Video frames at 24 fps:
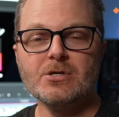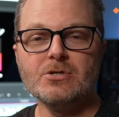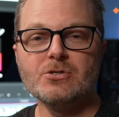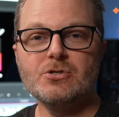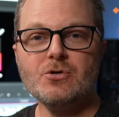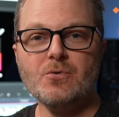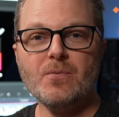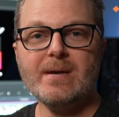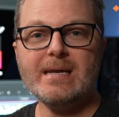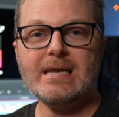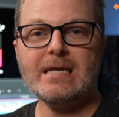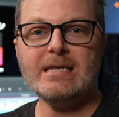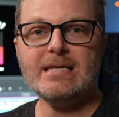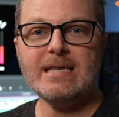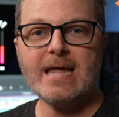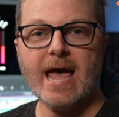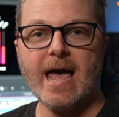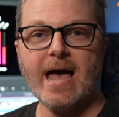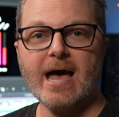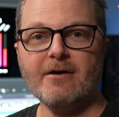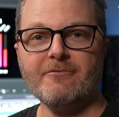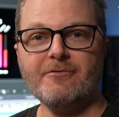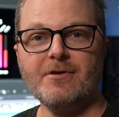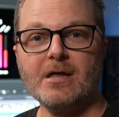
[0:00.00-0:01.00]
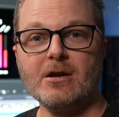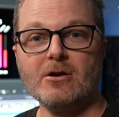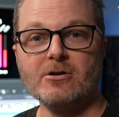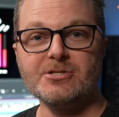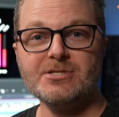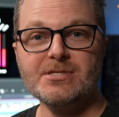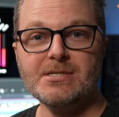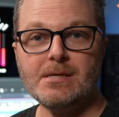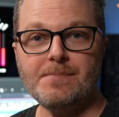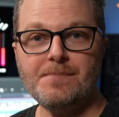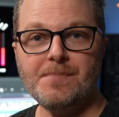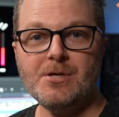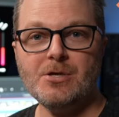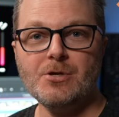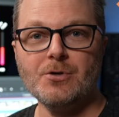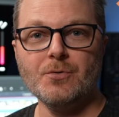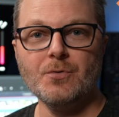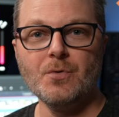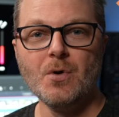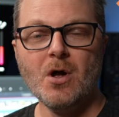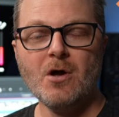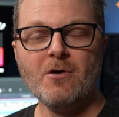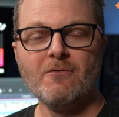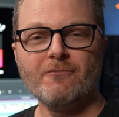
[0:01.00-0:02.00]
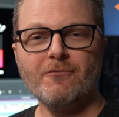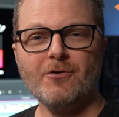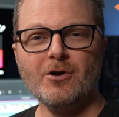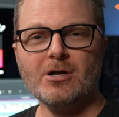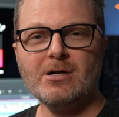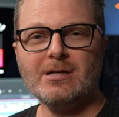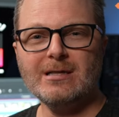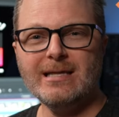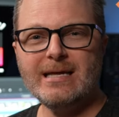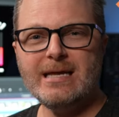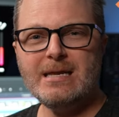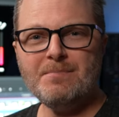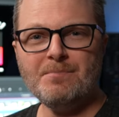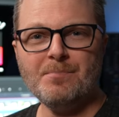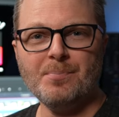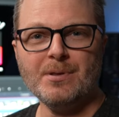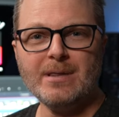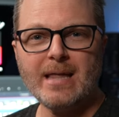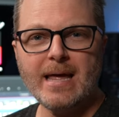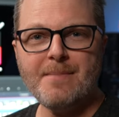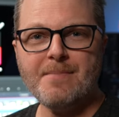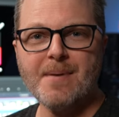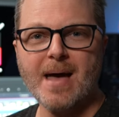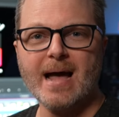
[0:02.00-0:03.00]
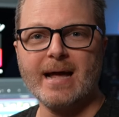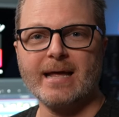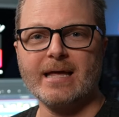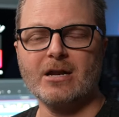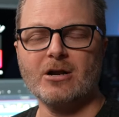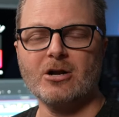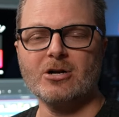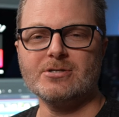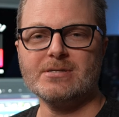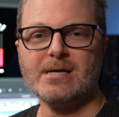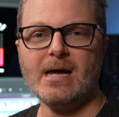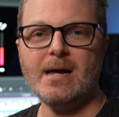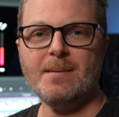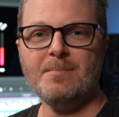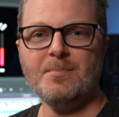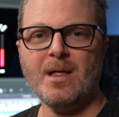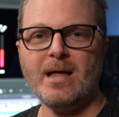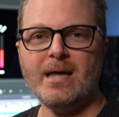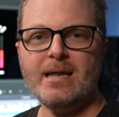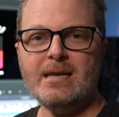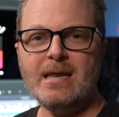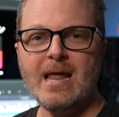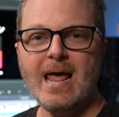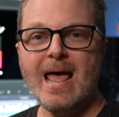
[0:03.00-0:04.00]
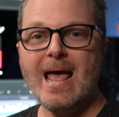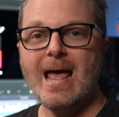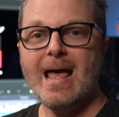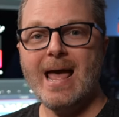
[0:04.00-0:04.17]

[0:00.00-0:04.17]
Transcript: do we need to have in our CPU for clean playback in our timeline